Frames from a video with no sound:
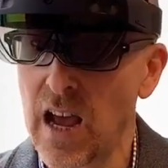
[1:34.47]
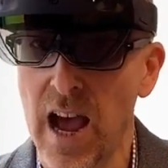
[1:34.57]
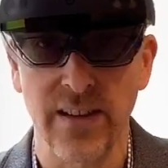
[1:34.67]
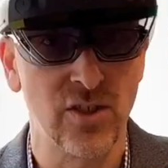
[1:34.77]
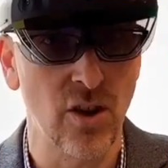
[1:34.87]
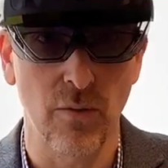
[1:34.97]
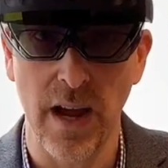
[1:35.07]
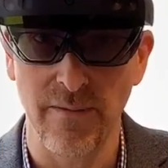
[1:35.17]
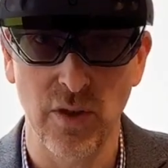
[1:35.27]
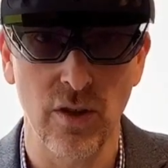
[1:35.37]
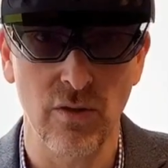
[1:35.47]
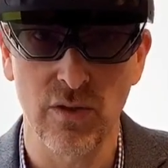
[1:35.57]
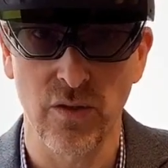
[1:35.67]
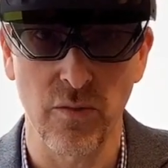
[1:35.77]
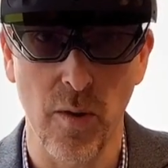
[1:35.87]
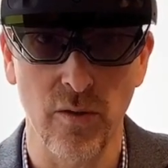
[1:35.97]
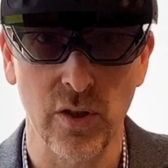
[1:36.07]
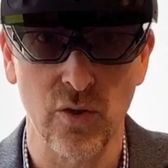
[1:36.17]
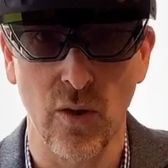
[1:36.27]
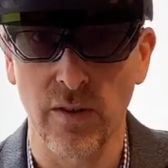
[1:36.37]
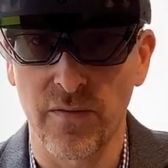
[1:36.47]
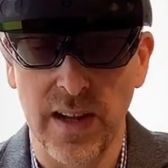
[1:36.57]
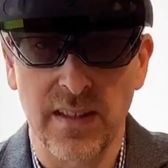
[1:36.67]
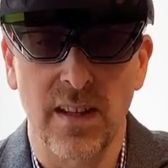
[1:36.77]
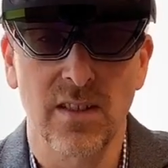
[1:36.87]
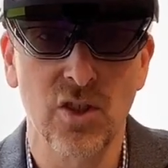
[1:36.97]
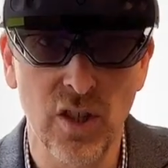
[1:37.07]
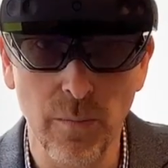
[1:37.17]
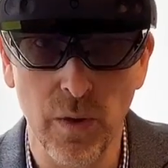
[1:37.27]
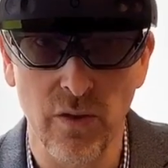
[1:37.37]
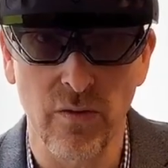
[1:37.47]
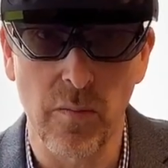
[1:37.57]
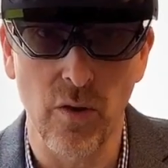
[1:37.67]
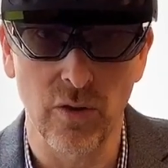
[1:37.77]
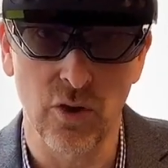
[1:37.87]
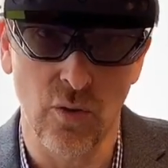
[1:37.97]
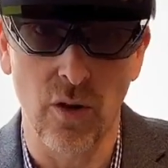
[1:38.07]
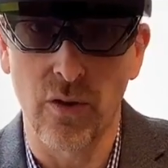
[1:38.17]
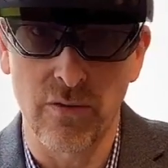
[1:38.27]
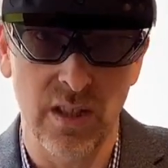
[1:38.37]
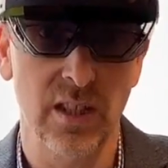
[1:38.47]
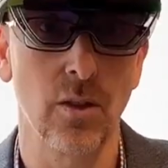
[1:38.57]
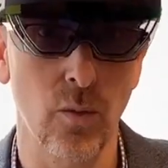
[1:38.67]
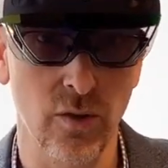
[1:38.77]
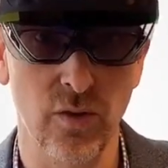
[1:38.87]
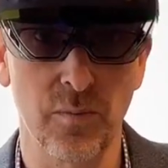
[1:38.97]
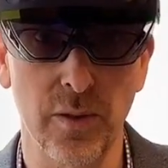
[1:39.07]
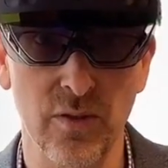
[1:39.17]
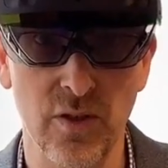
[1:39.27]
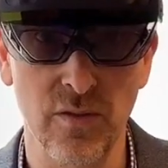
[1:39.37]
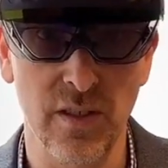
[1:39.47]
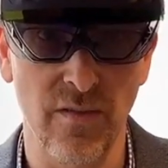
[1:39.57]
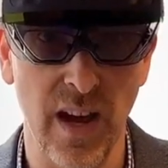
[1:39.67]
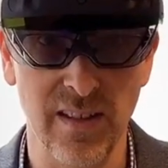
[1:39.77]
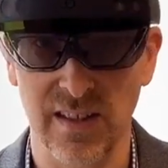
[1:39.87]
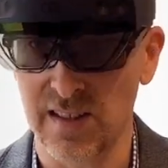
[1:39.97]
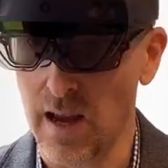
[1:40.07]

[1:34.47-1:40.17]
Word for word: I don't have to use a remote control. In fact, it doesn't ship with a remote control, though it still works with Bluetooth devices.